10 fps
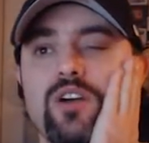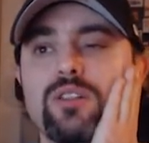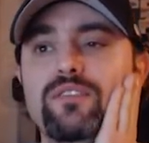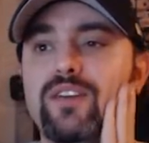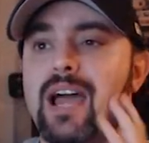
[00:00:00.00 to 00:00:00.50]
The
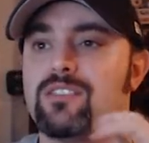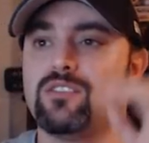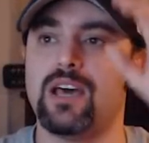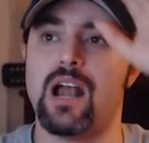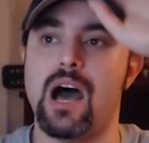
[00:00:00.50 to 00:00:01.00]
only factor
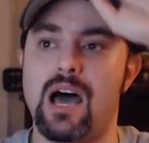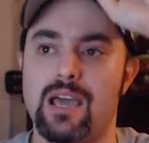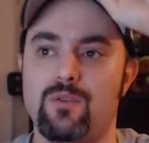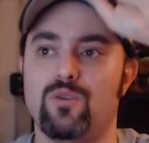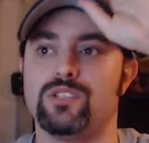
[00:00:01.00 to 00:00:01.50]
that
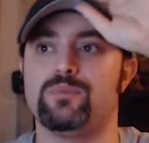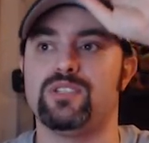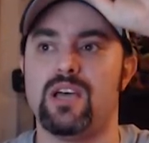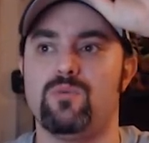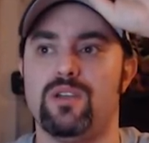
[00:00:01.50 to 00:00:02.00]
I was
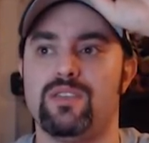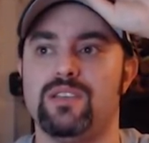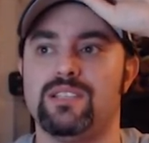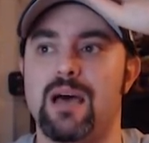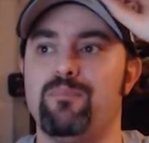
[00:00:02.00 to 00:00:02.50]
upset with
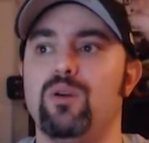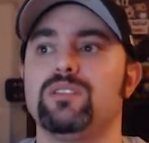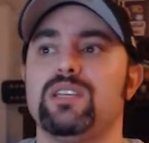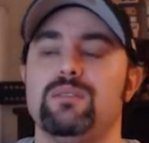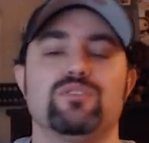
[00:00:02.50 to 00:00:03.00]
is that
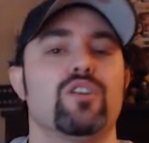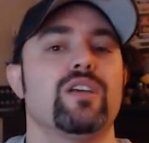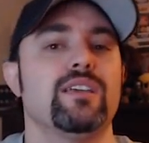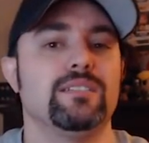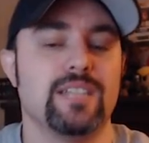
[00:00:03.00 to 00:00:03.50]
both teams are
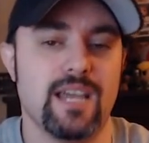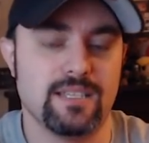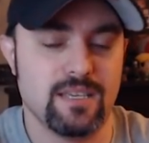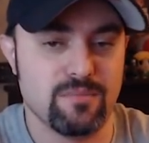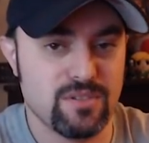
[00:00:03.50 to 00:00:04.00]
heel tag
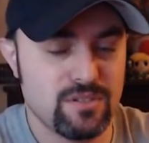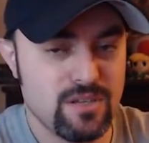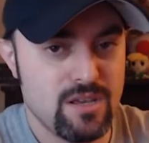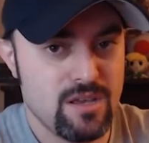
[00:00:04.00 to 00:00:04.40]
teams.